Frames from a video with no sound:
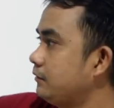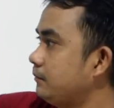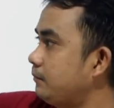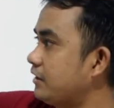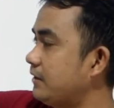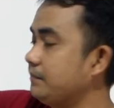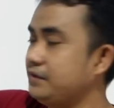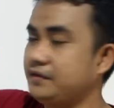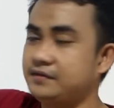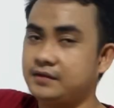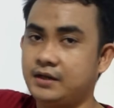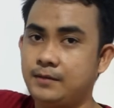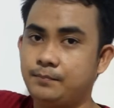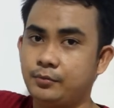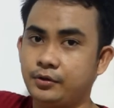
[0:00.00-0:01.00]
from these
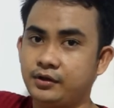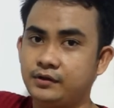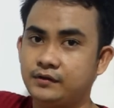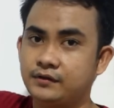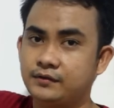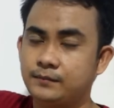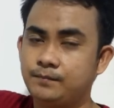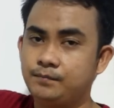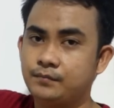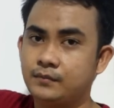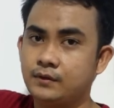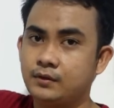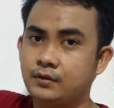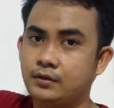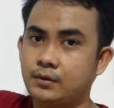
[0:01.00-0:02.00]
3 points,
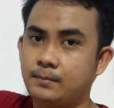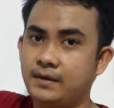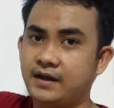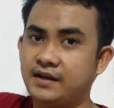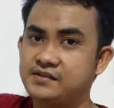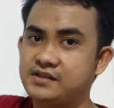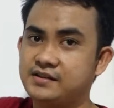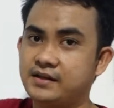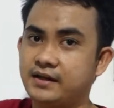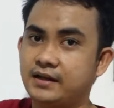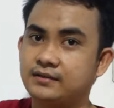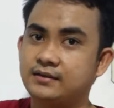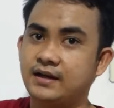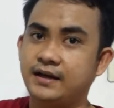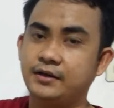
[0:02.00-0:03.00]

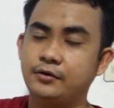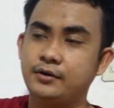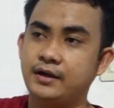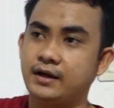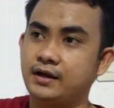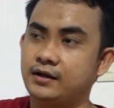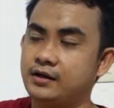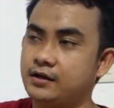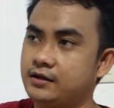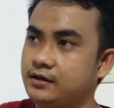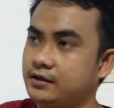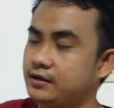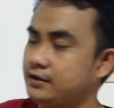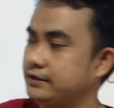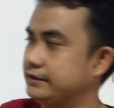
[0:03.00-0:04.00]
mag-generate tayo ng
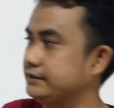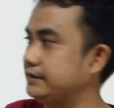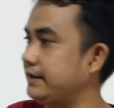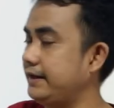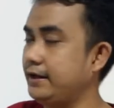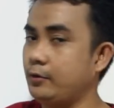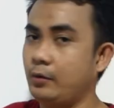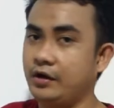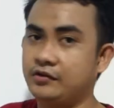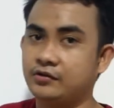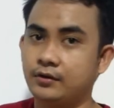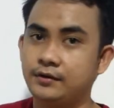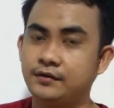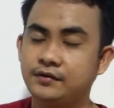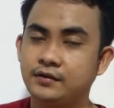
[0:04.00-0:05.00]
3
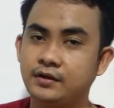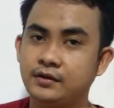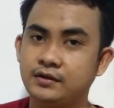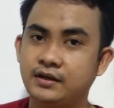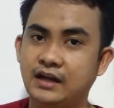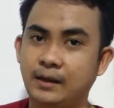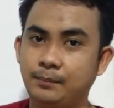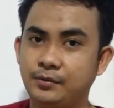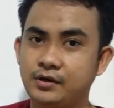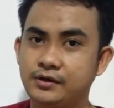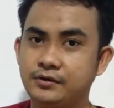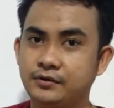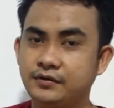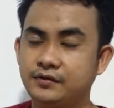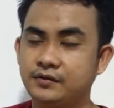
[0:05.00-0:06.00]
equations. And
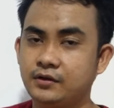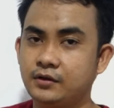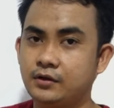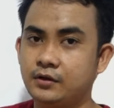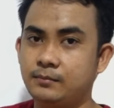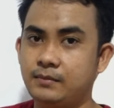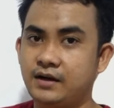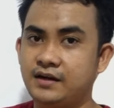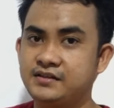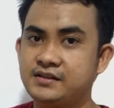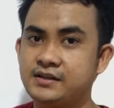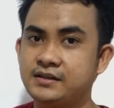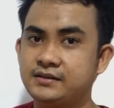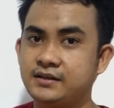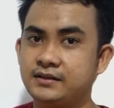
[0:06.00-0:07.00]
after those,
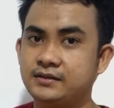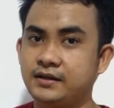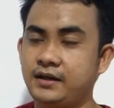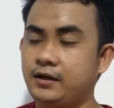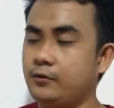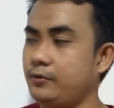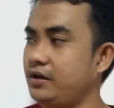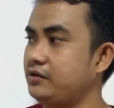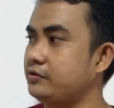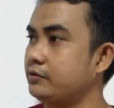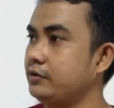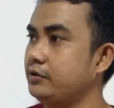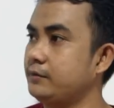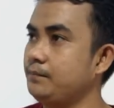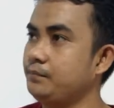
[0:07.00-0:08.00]
makagenerate ng 3
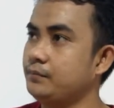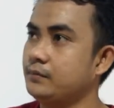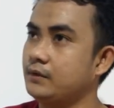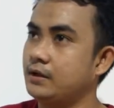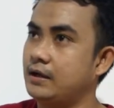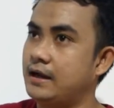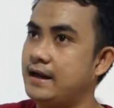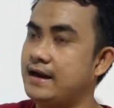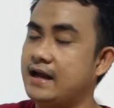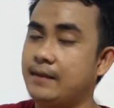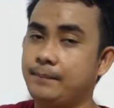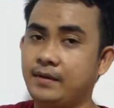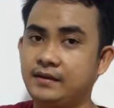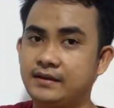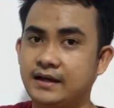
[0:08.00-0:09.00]
equation,
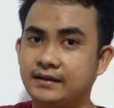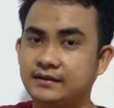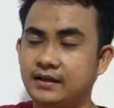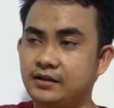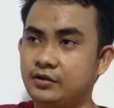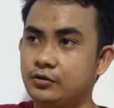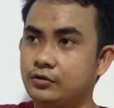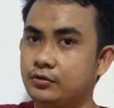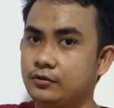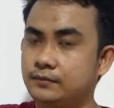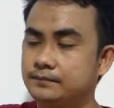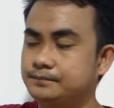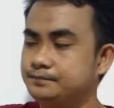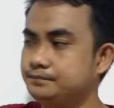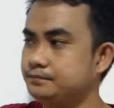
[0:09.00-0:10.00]
hanapin natin
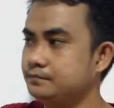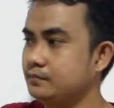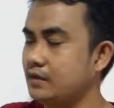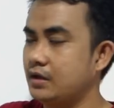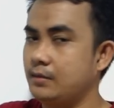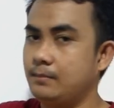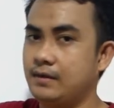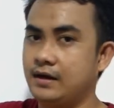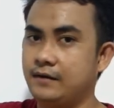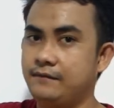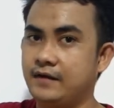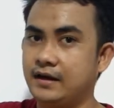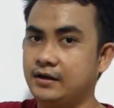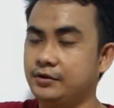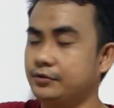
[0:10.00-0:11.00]
yung mga
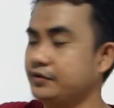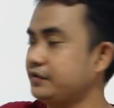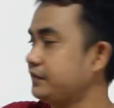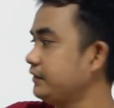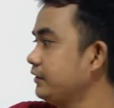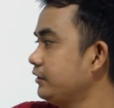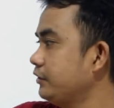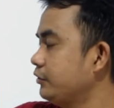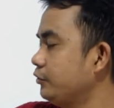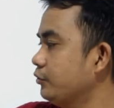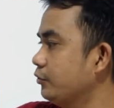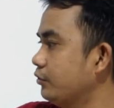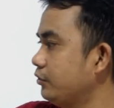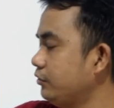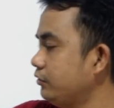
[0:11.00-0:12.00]
values
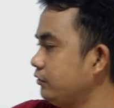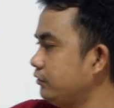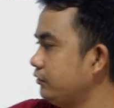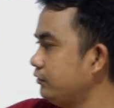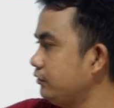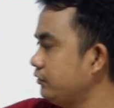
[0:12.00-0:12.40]
nung